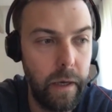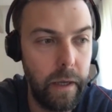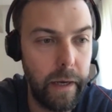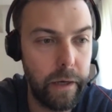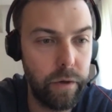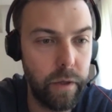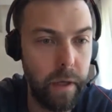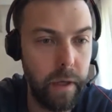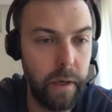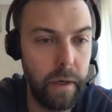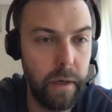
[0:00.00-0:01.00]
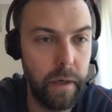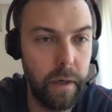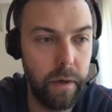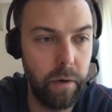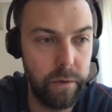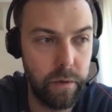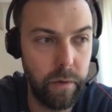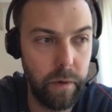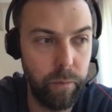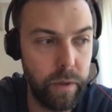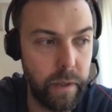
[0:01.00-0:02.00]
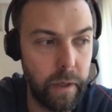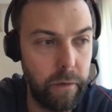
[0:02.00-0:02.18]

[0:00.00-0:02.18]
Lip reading: it actually also was an